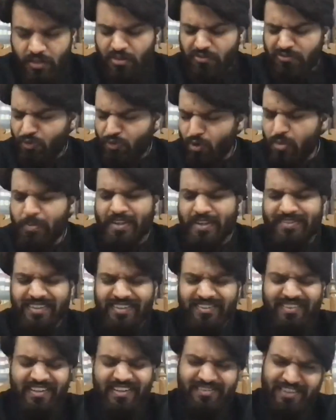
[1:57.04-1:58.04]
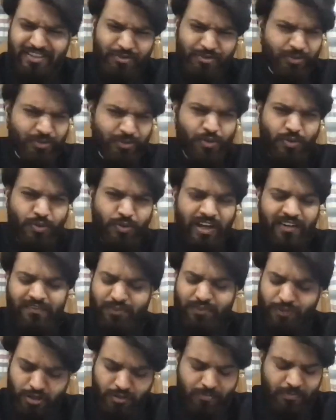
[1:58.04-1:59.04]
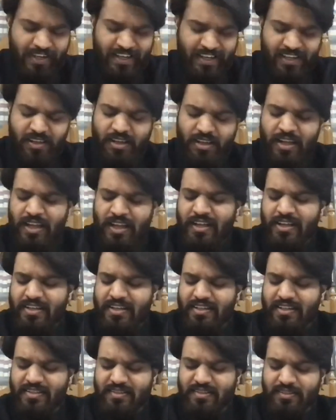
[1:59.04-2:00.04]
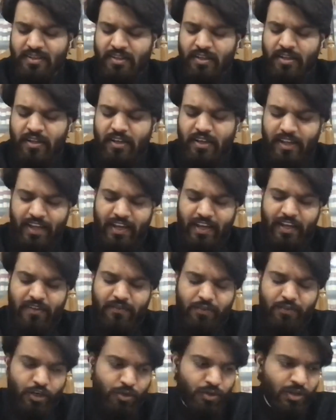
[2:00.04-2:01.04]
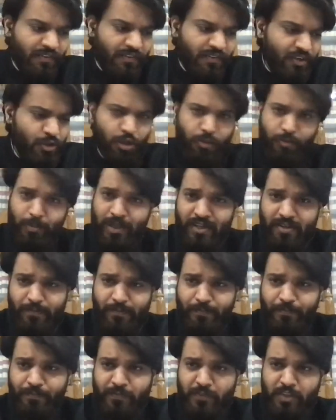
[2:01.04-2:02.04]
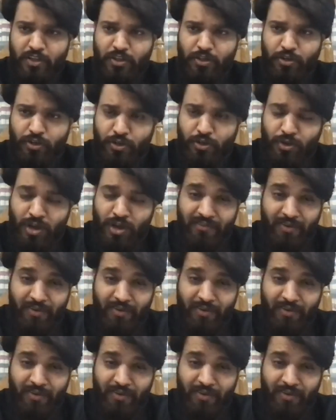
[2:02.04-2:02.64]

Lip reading: Four basic things that you need to have, not many, is you need to have a topic, you need to have a